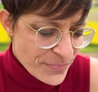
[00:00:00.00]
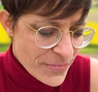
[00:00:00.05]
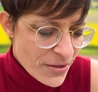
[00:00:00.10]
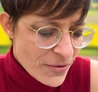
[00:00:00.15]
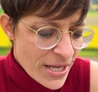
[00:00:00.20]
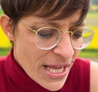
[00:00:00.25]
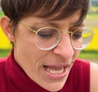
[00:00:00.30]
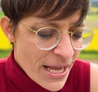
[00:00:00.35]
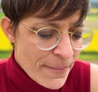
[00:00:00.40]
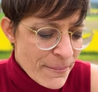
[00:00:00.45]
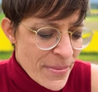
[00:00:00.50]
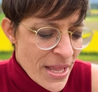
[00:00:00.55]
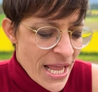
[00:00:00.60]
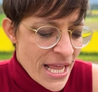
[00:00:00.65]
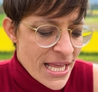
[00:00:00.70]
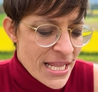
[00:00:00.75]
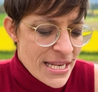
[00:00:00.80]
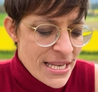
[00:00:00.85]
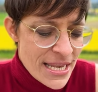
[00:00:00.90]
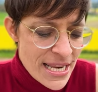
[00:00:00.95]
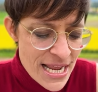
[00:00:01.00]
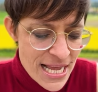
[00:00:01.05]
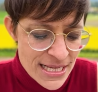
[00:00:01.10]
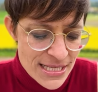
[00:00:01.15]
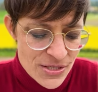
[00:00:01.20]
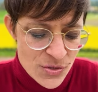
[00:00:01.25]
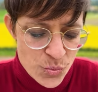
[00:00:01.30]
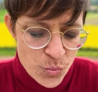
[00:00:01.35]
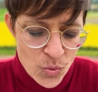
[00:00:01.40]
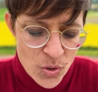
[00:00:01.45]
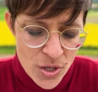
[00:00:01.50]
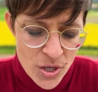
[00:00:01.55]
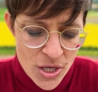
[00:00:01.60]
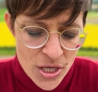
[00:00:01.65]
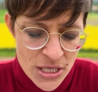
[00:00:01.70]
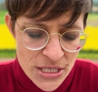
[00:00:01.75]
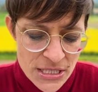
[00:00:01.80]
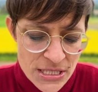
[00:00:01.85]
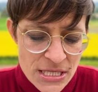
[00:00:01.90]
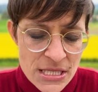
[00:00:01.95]
Okay, next
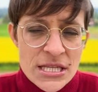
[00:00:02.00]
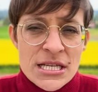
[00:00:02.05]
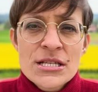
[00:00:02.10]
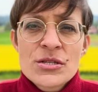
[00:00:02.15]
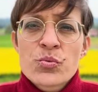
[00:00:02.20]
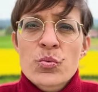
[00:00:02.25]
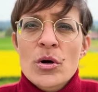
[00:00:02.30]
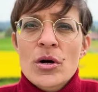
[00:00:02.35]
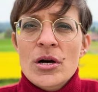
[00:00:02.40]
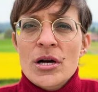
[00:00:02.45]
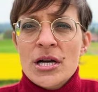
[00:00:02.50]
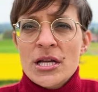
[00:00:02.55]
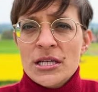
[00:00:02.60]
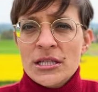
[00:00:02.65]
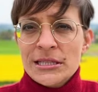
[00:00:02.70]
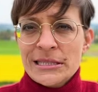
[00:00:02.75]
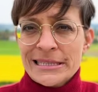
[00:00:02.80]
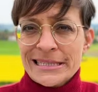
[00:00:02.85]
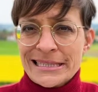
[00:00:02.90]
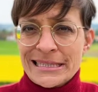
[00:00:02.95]
one, this one.